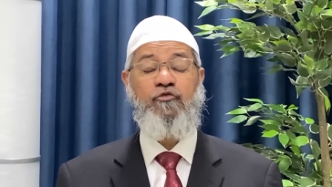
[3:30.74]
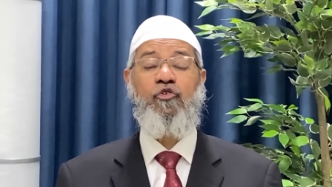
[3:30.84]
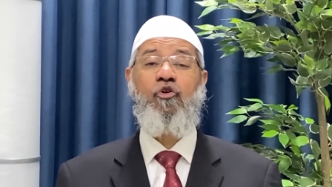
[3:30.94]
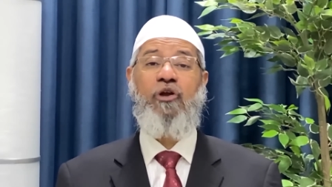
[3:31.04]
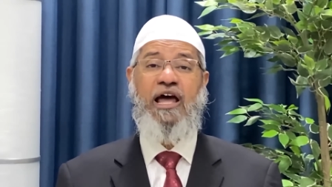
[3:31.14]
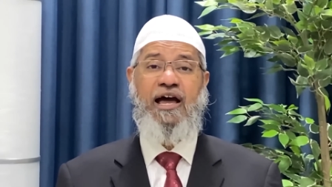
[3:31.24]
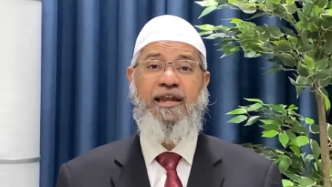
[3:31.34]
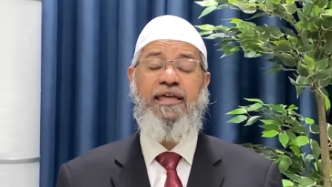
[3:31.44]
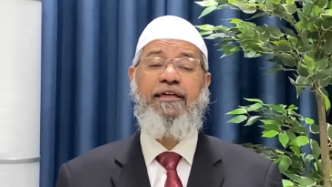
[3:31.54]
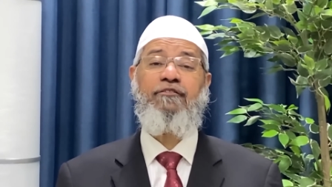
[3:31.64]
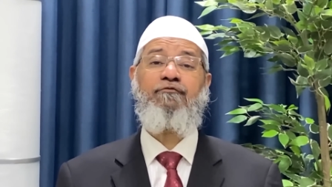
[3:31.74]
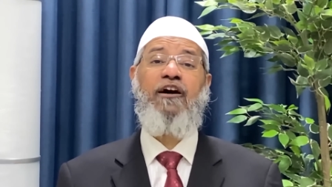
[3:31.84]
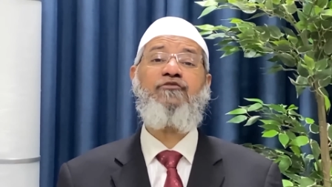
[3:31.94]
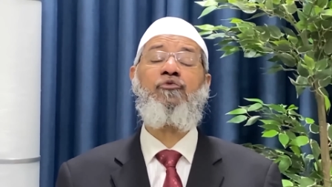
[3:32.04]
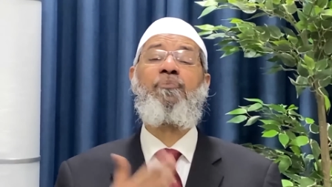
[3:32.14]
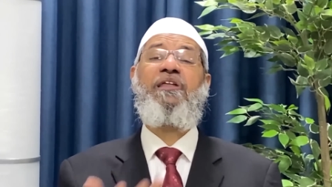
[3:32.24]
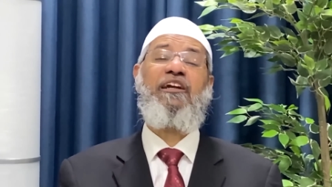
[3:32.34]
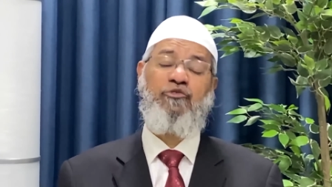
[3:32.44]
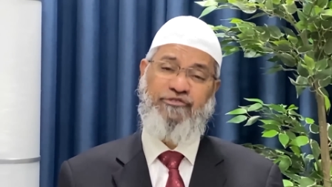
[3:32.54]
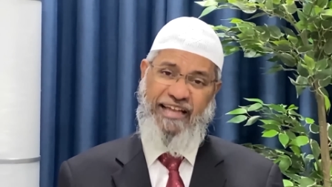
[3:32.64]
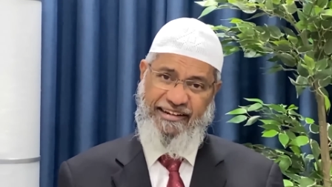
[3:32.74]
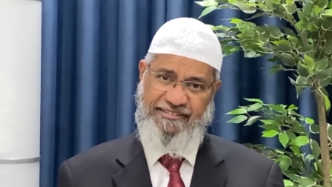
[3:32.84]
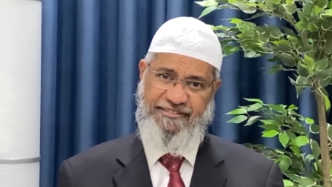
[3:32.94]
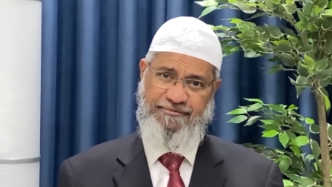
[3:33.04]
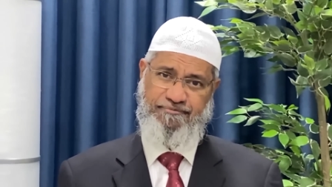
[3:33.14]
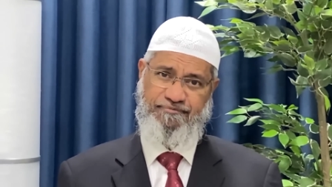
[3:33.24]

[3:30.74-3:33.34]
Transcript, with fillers: So Quran is far superior to science.